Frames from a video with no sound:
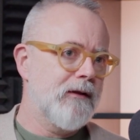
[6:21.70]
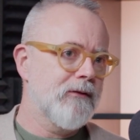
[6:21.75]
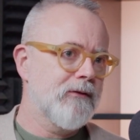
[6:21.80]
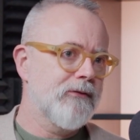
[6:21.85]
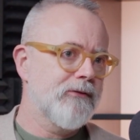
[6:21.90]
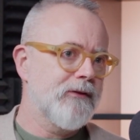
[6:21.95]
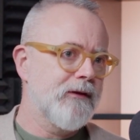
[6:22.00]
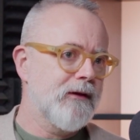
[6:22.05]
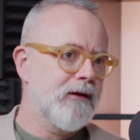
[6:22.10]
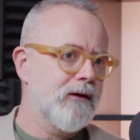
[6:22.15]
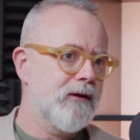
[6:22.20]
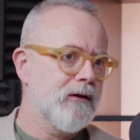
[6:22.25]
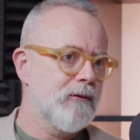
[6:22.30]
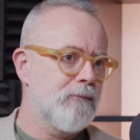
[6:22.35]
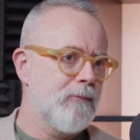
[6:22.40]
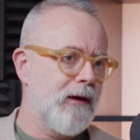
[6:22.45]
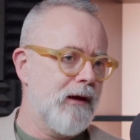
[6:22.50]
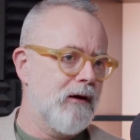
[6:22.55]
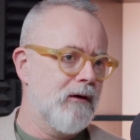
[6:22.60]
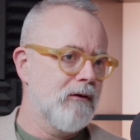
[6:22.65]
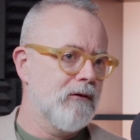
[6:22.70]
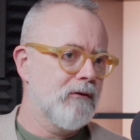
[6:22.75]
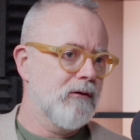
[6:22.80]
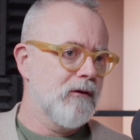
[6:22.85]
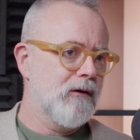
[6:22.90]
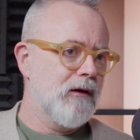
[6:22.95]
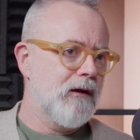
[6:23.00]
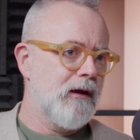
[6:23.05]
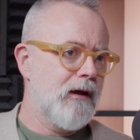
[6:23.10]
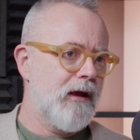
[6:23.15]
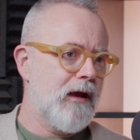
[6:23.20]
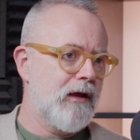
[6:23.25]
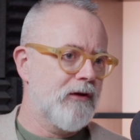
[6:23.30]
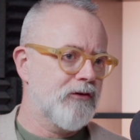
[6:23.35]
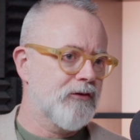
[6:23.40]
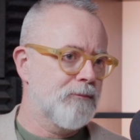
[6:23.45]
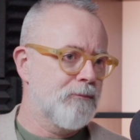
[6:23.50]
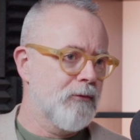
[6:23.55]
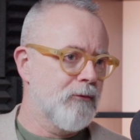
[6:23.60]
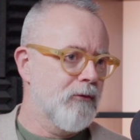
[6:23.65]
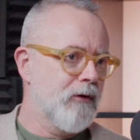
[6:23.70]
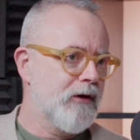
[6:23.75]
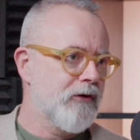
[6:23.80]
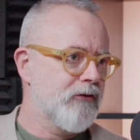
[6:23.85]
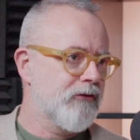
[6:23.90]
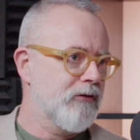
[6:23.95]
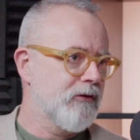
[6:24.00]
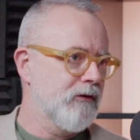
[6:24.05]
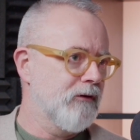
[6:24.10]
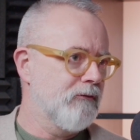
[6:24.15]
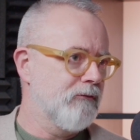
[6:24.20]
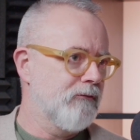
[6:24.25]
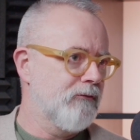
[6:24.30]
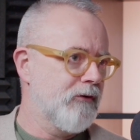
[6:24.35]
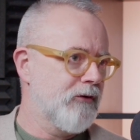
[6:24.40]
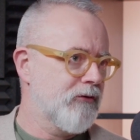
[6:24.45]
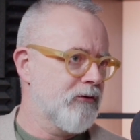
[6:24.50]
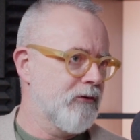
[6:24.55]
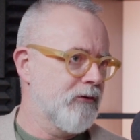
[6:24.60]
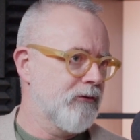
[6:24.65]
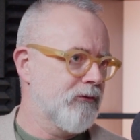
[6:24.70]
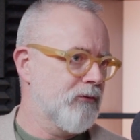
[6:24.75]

thinking about aspiration and vision,